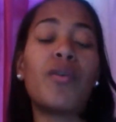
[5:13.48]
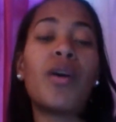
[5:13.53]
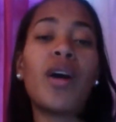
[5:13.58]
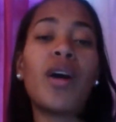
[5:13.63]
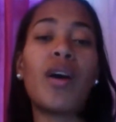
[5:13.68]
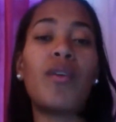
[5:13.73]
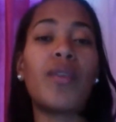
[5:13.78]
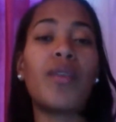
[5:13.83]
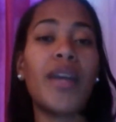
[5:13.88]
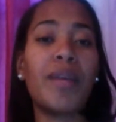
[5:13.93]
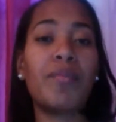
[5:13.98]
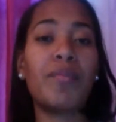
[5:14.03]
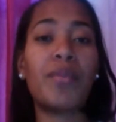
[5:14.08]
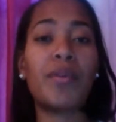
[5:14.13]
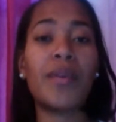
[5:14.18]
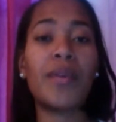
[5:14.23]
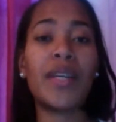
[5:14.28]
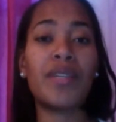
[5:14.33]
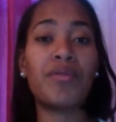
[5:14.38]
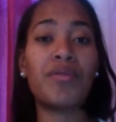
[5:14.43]
okay,
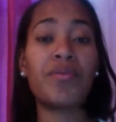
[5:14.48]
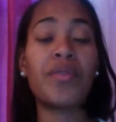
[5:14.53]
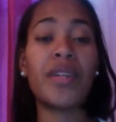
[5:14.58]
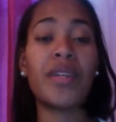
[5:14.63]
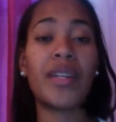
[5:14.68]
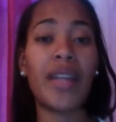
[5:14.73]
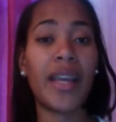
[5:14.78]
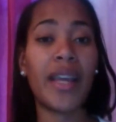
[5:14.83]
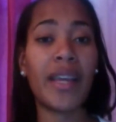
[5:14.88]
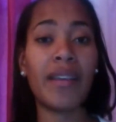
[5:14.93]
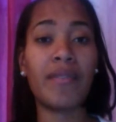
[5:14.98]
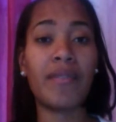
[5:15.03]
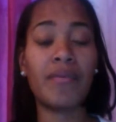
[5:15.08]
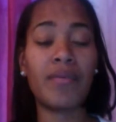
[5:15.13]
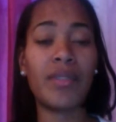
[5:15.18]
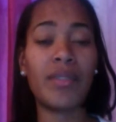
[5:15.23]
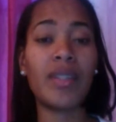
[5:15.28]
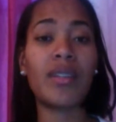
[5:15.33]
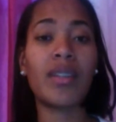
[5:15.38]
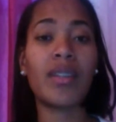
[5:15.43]
Boaz, you can have
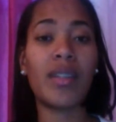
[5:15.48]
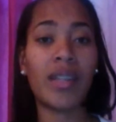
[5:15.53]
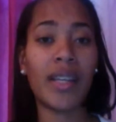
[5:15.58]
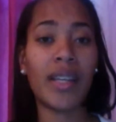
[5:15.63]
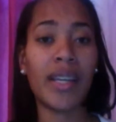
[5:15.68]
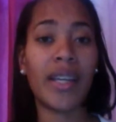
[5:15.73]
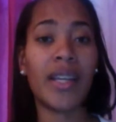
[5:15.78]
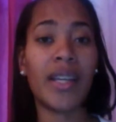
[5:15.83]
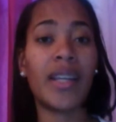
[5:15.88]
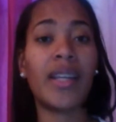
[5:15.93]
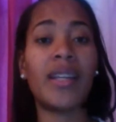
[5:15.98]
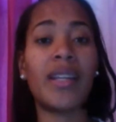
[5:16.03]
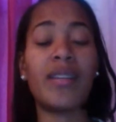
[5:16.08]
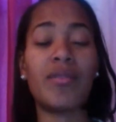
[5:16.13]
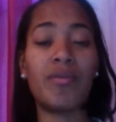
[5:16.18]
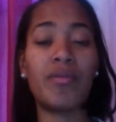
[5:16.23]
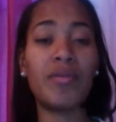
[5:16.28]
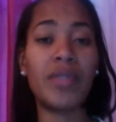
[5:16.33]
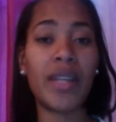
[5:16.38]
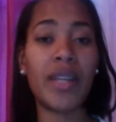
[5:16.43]
the land
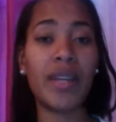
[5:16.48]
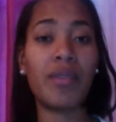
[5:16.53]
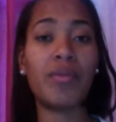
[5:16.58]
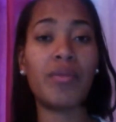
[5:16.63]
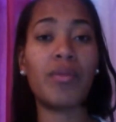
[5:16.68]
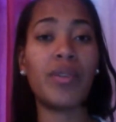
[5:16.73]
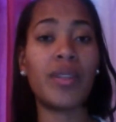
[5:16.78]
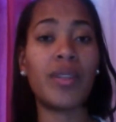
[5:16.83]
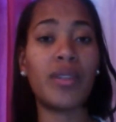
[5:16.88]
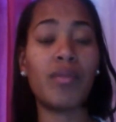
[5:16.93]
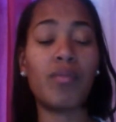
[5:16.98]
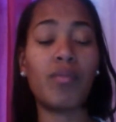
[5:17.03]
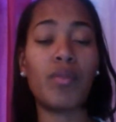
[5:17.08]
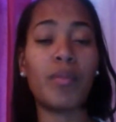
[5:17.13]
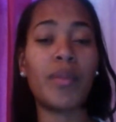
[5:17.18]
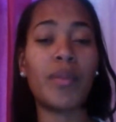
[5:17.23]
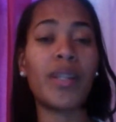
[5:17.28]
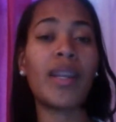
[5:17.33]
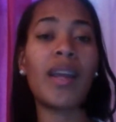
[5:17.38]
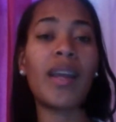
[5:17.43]
and you take on the
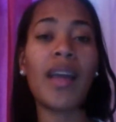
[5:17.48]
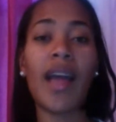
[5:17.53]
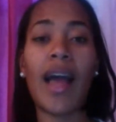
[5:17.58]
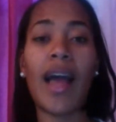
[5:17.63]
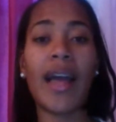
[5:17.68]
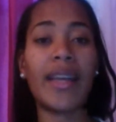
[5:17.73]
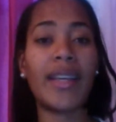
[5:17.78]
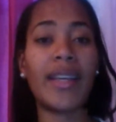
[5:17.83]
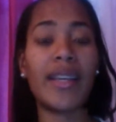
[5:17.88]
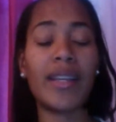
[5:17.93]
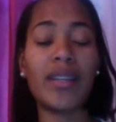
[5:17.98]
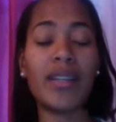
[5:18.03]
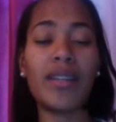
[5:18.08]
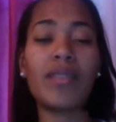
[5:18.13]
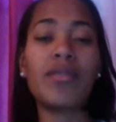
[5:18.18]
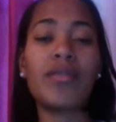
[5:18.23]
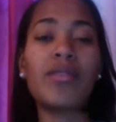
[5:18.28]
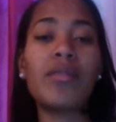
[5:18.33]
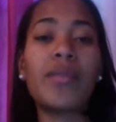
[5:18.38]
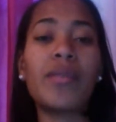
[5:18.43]
woman. I can't
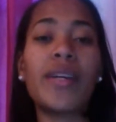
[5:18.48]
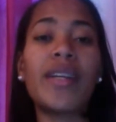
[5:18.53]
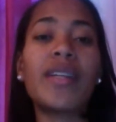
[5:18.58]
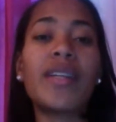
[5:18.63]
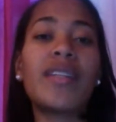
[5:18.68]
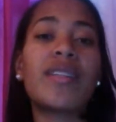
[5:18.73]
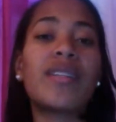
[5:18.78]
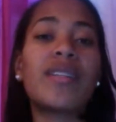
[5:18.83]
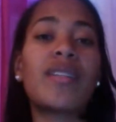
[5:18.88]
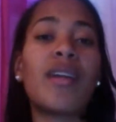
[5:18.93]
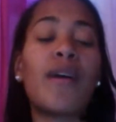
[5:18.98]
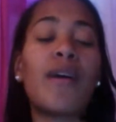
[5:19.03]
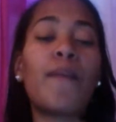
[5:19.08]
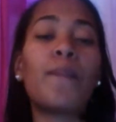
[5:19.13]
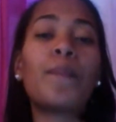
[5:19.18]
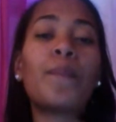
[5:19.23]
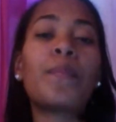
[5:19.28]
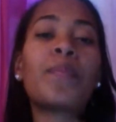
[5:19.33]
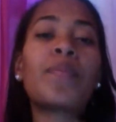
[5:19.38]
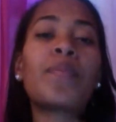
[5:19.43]
do it. And
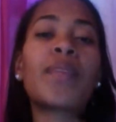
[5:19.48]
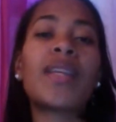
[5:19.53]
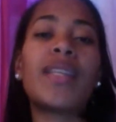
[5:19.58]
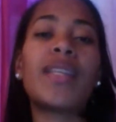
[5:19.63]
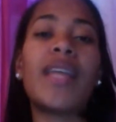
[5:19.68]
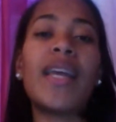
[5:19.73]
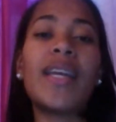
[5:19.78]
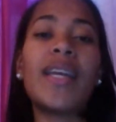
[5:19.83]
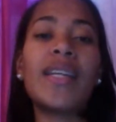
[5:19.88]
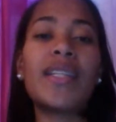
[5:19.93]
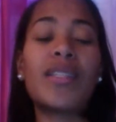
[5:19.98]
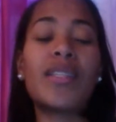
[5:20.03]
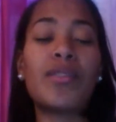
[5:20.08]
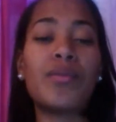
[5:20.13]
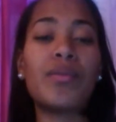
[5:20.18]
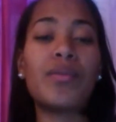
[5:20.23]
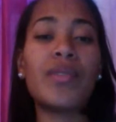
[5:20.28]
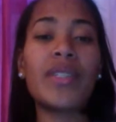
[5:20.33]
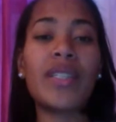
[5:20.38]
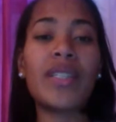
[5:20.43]
so they
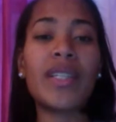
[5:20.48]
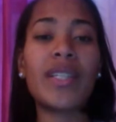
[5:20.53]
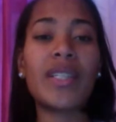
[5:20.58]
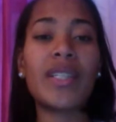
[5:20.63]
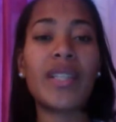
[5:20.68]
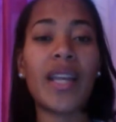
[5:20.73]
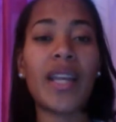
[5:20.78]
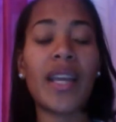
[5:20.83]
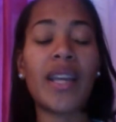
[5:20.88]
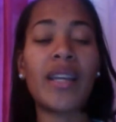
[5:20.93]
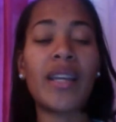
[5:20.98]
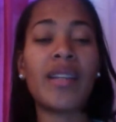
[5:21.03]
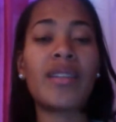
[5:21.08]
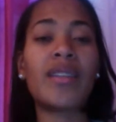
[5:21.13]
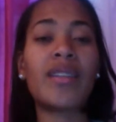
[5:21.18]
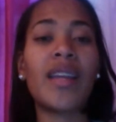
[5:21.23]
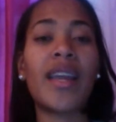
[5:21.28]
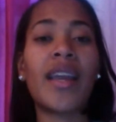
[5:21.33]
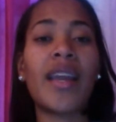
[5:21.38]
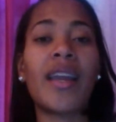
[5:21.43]
do this
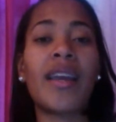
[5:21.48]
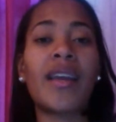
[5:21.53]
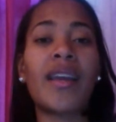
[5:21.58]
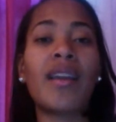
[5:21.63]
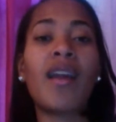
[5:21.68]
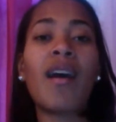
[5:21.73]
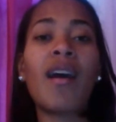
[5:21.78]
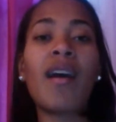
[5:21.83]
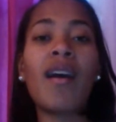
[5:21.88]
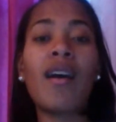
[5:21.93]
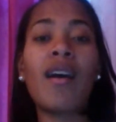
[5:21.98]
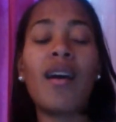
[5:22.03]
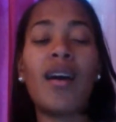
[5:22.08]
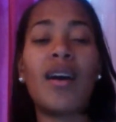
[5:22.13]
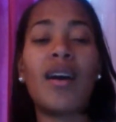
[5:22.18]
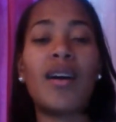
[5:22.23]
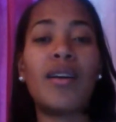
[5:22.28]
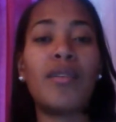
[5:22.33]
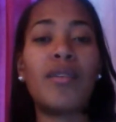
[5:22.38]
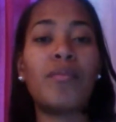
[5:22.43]
exchange, and
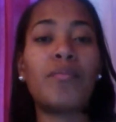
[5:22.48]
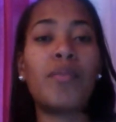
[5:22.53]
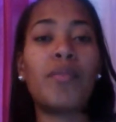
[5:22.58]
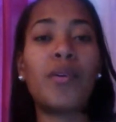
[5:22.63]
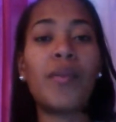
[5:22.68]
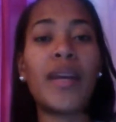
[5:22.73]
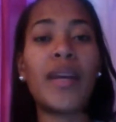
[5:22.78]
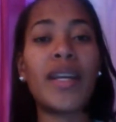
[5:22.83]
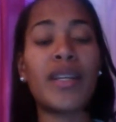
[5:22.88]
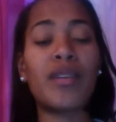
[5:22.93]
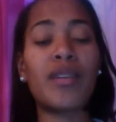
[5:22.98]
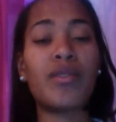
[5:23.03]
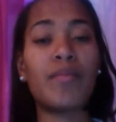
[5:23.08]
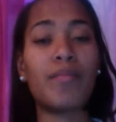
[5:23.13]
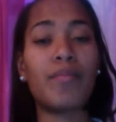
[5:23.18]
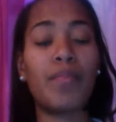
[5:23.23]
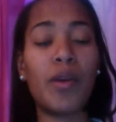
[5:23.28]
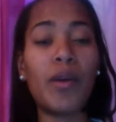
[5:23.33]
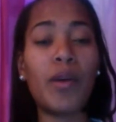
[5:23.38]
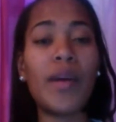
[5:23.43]
Boaz
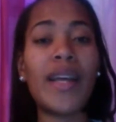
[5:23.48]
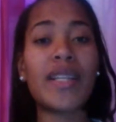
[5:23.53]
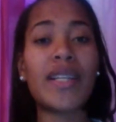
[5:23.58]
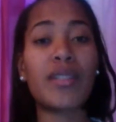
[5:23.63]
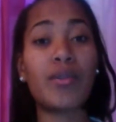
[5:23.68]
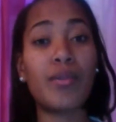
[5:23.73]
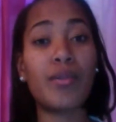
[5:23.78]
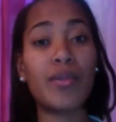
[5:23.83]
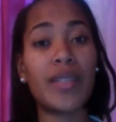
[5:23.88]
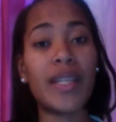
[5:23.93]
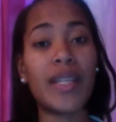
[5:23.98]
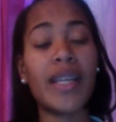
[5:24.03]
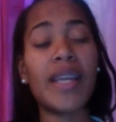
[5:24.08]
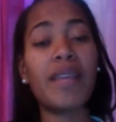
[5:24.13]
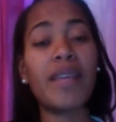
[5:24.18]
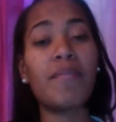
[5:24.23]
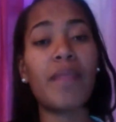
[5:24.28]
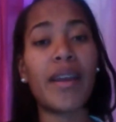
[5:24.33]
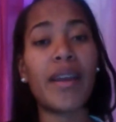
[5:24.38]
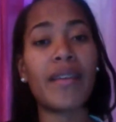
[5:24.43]
goes and
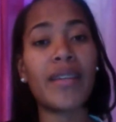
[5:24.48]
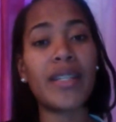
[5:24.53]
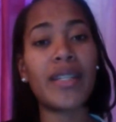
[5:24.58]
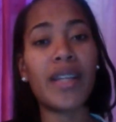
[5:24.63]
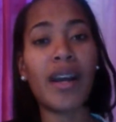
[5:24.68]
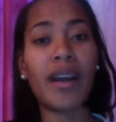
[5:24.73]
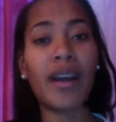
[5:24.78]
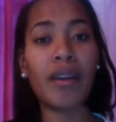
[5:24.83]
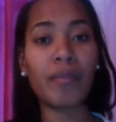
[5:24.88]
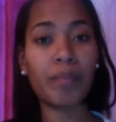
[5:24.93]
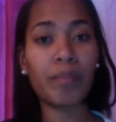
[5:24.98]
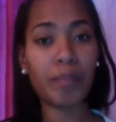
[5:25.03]
he marries her